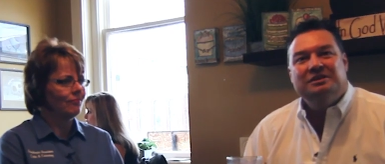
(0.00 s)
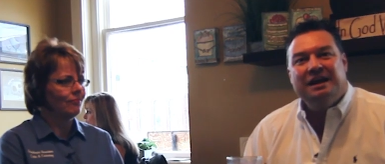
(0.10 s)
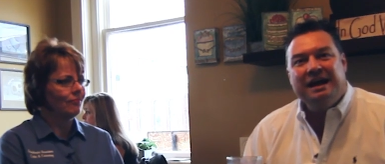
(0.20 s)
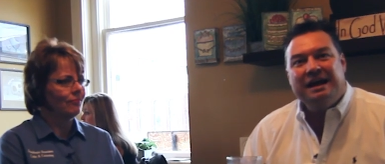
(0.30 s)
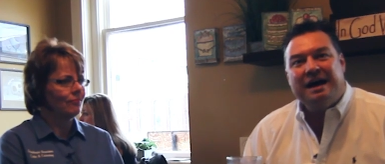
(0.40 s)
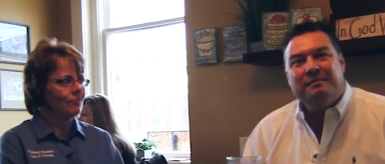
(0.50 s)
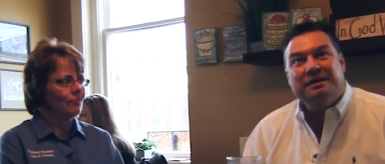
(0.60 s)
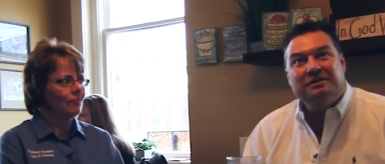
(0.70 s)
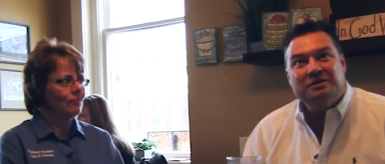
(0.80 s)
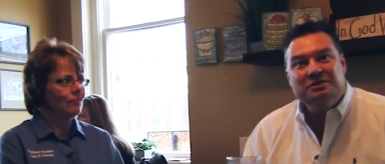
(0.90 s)
Speaker 1: Today I'm
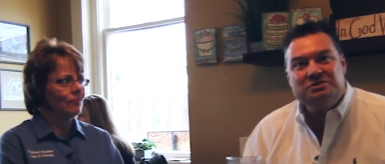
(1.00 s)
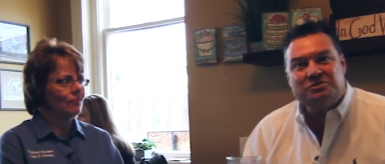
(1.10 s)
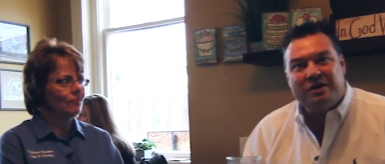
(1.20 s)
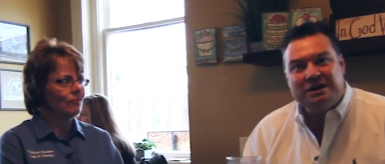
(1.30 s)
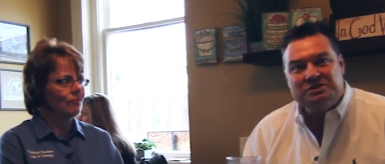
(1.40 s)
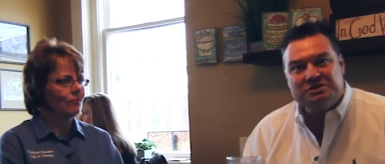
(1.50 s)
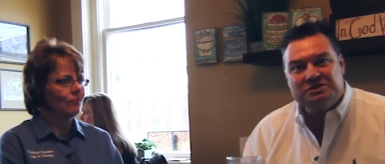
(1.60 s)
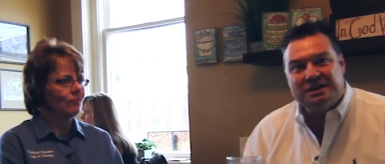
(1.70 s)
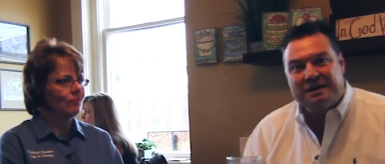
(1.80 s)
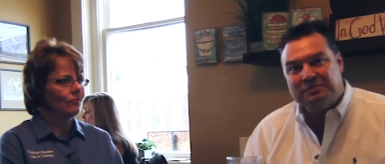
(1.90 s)
at Goodness
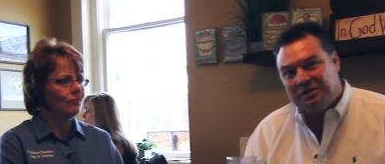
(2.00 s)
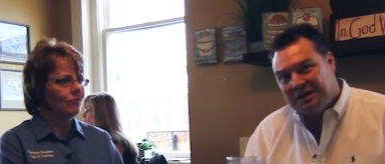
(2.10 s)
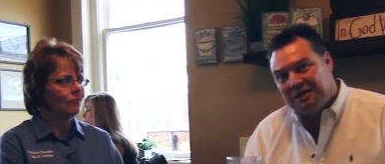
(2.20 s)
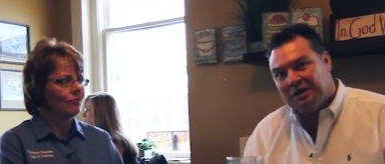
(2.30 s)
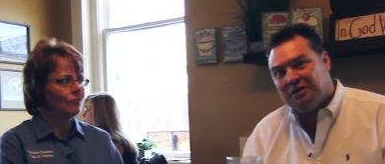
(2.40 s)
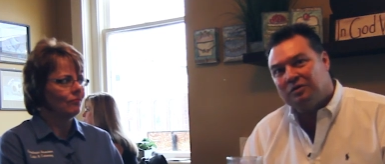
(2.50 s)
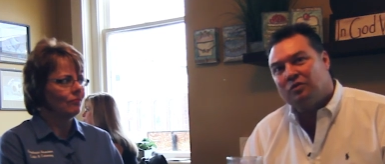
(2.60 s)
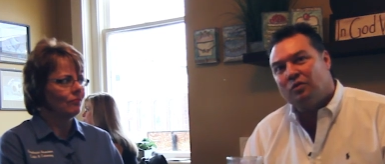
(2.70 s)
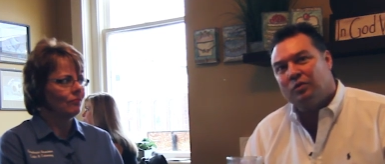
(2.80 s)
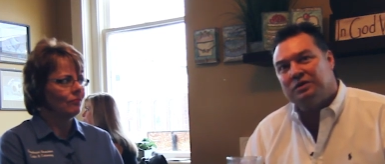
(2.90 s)
Gracious and I'm sitting
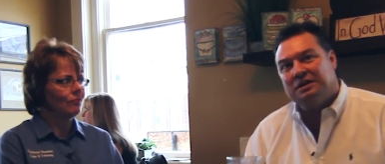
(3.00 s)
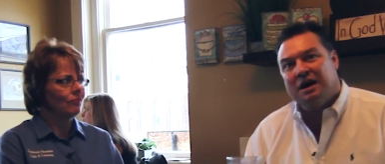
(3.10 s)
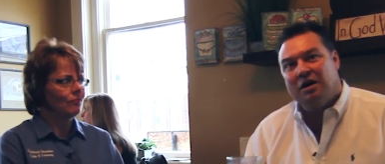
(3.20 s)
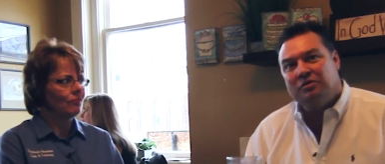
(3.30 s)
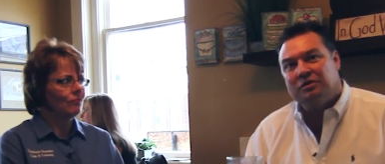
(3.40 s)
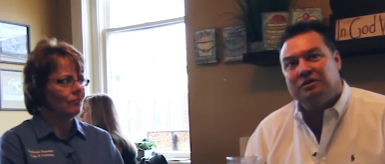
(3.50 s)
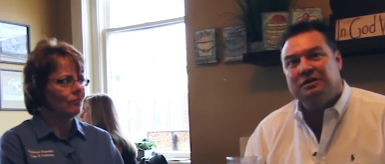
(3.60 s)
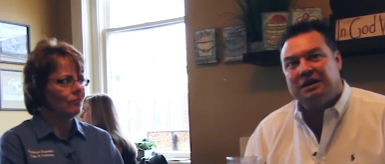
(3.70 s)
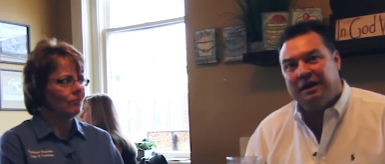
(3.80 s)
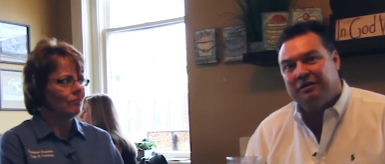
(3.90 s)
here with the
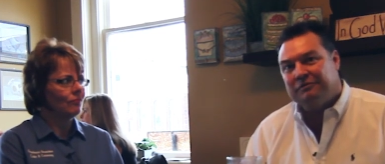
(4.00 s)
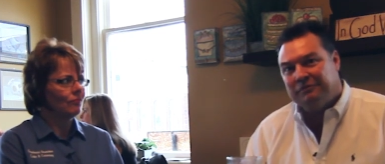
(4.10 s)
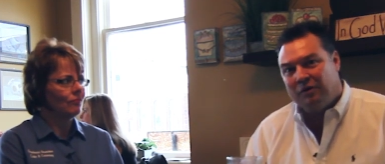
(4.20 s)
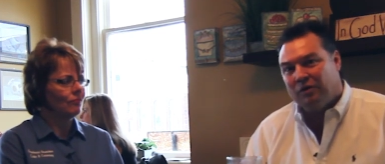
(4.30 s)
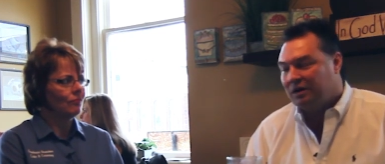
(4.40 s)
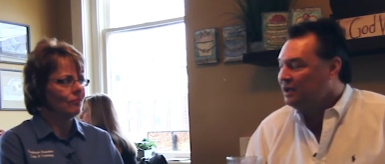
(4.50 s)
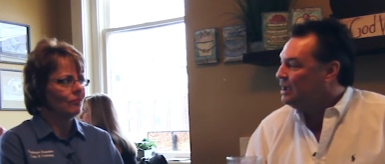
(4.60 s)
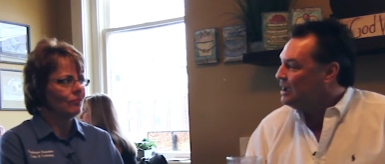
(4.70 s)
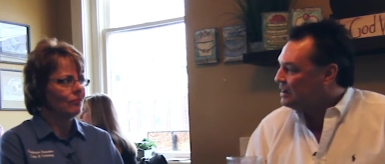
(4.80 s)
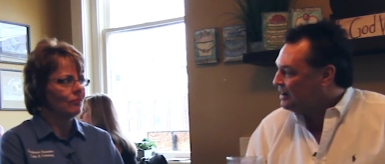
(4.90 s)
owner, Karen Ford.
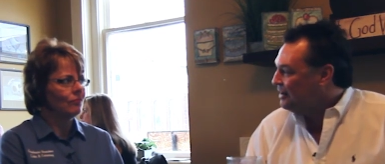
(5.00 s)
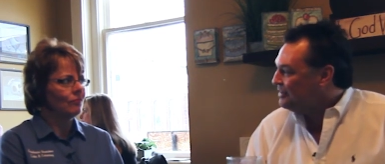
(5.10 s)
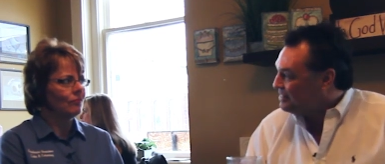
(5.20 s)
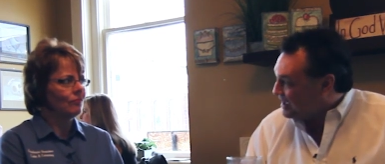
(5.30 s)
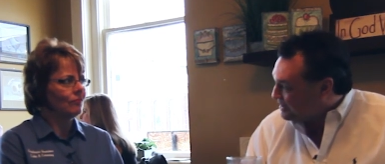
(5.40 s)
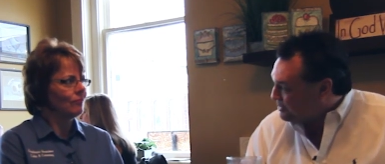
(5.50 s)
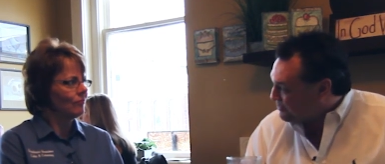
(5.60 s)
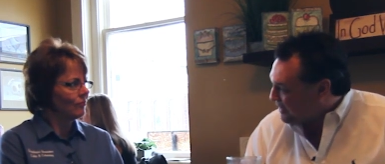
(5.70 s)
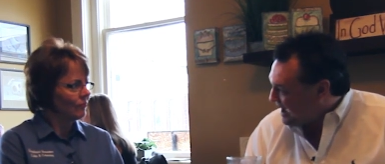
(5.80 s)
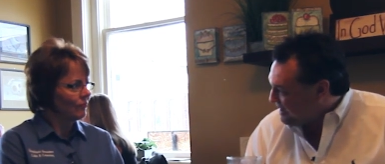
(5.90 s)
Karen, thank
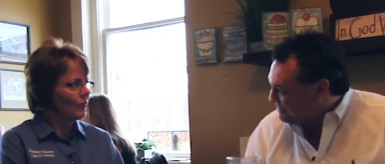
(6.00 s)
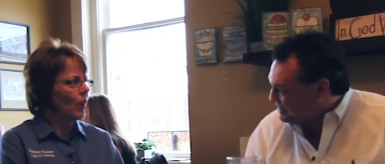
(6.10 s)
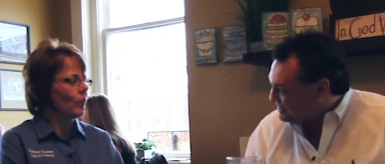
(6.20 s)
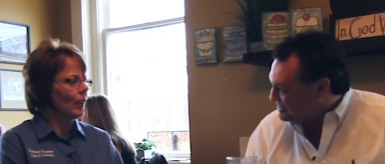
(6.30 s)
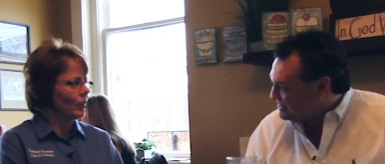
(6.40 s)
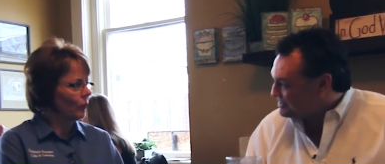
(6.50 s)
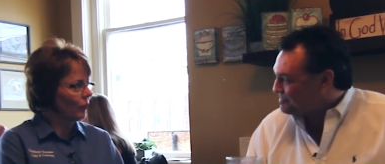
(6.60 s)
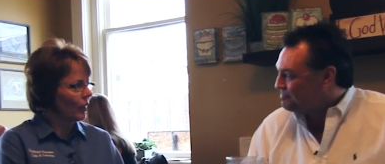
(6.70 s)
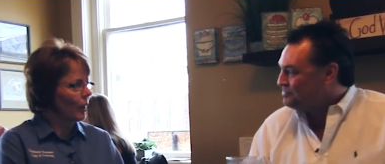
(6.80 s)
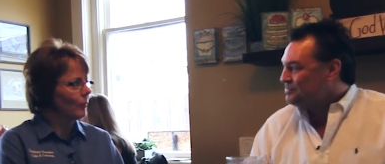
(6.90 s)
you for having
Speaker 2: us. Oh, thank you
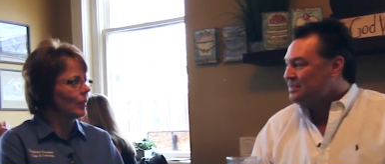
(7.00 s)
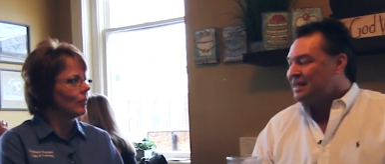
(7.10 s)
for coming.